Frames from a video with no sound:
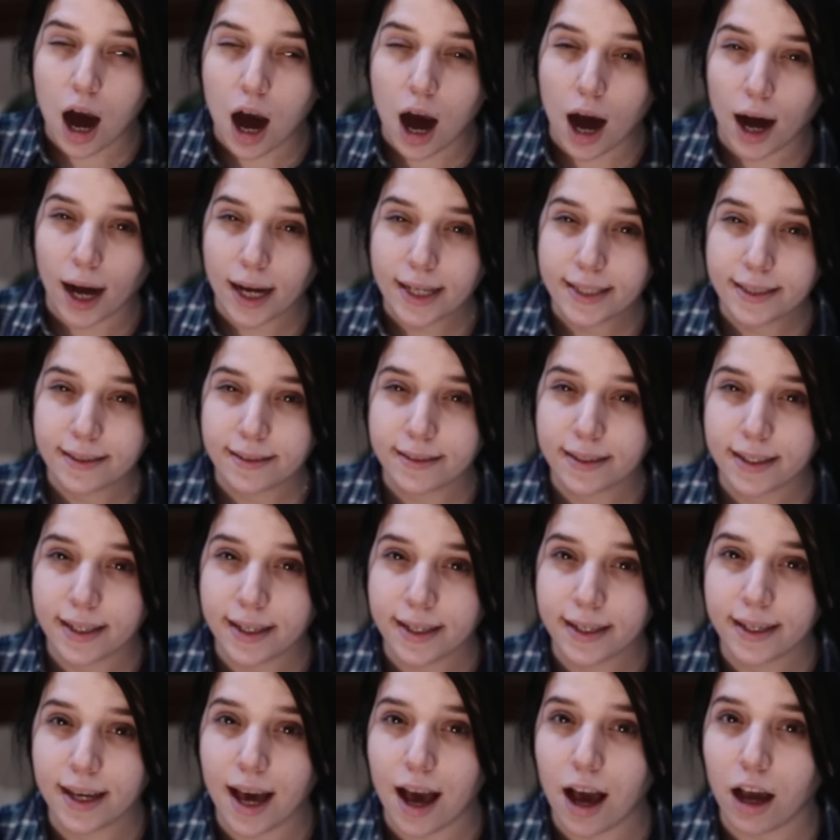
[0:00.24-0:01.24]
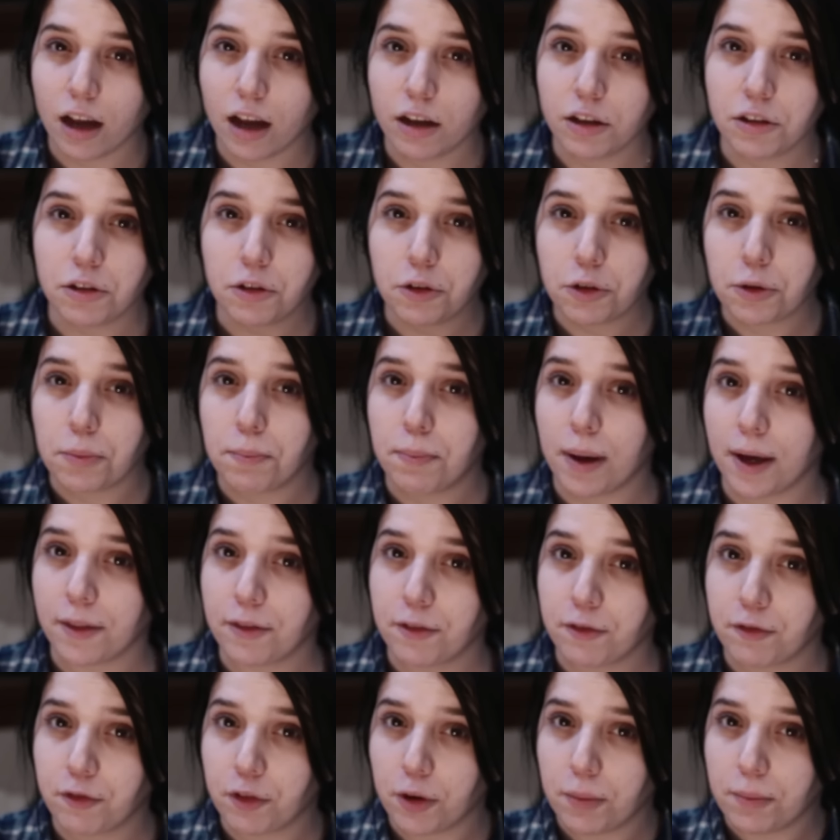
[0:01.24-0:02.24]
I think I look
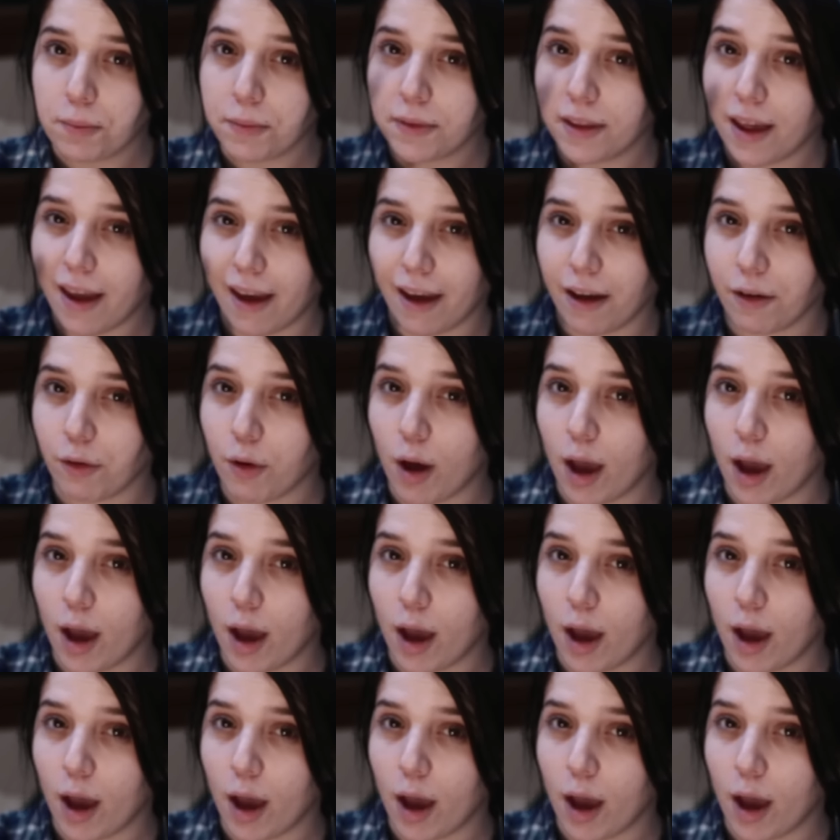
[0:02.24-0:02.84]
better from there,